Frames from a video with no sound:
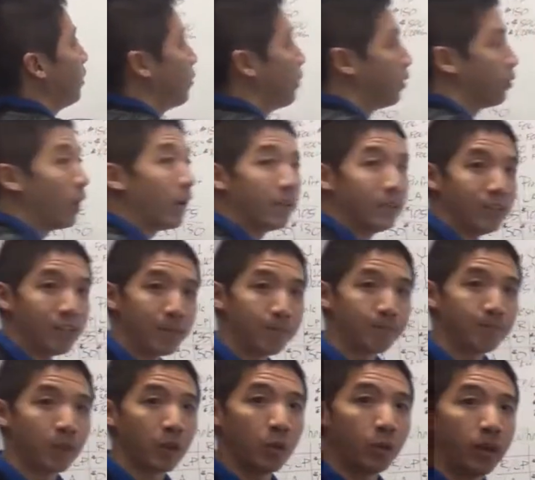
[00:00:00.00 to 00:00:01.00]
team and right team,
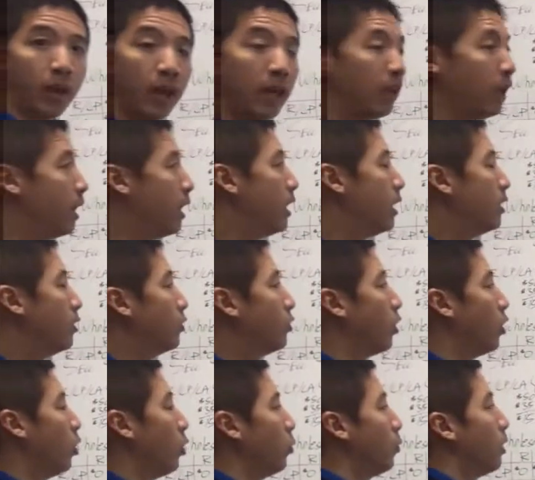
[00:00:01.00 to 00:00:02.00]
okay?
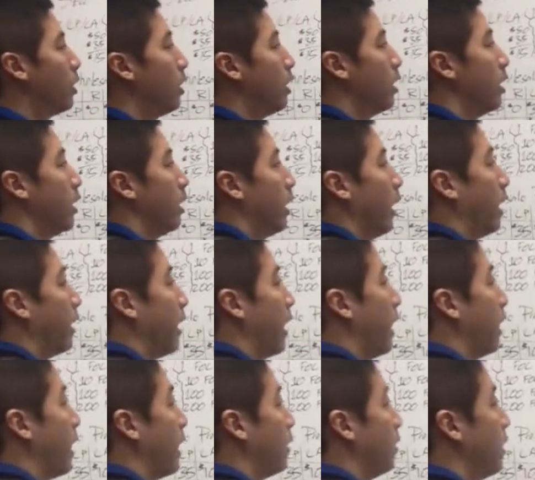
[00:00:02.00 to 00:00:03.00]
So
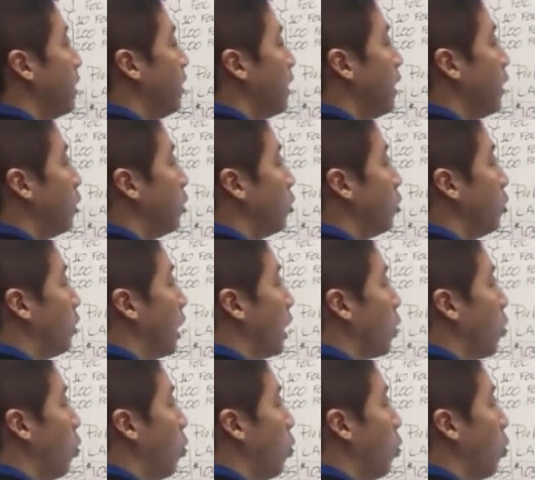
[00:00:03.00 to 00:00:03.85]
again, ideally, to get